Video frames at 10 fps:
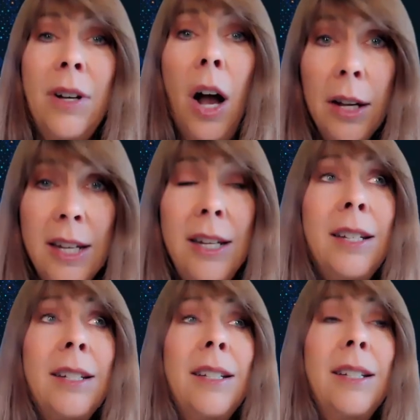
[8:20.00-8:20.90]

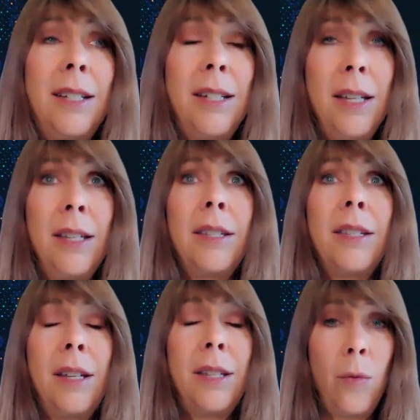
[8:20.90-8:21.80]
Augie
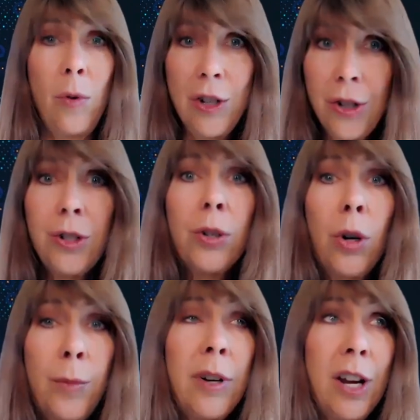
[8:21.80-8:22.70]
it's a registered
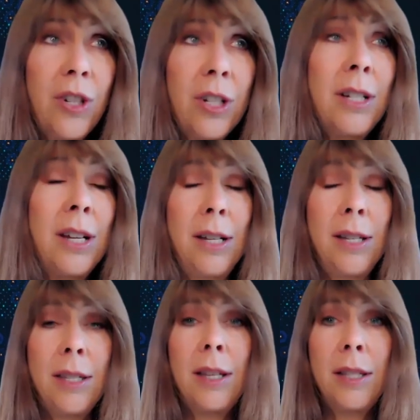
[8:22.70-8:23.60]
corporation, and
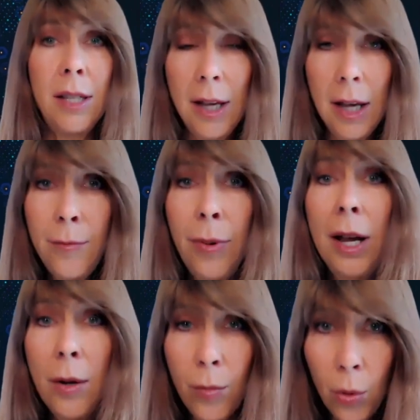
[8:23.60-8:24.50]
it's led
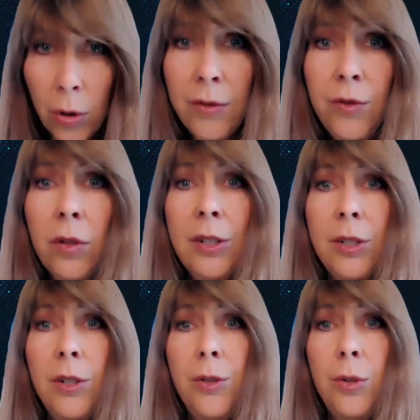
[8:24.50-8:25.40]
by a board of
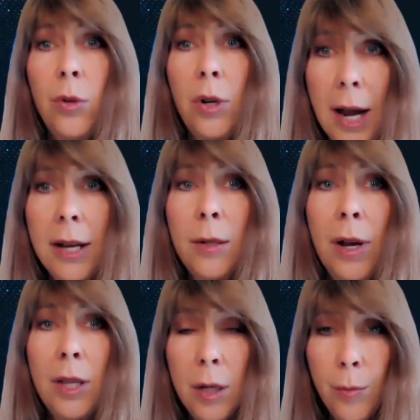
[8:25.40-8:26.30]
directors who are guided
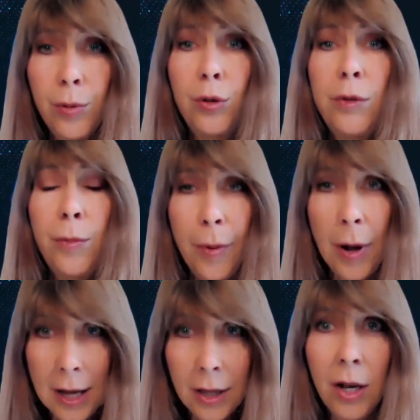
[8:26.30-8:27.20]
by the approved
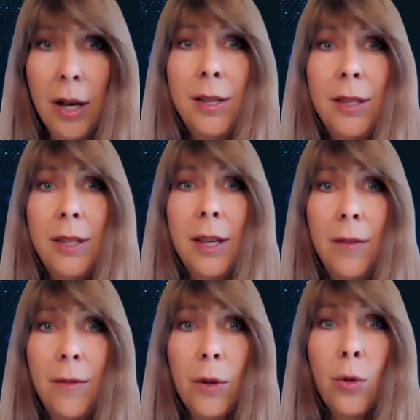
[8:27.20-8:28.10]
bylaws
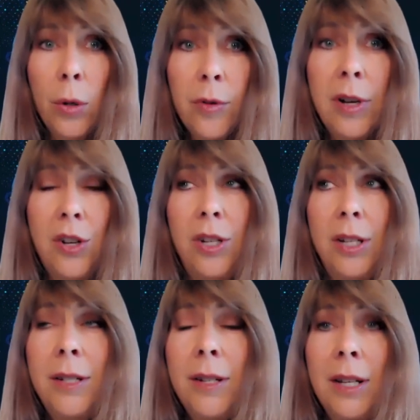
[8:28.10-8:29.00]
of the
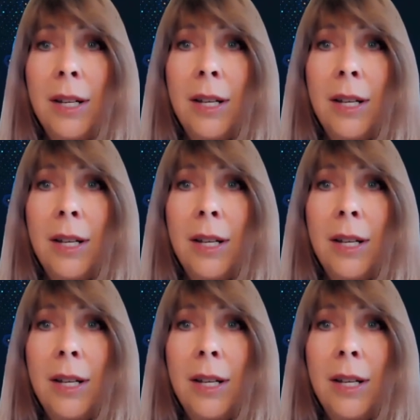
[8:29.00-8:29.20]
corporation.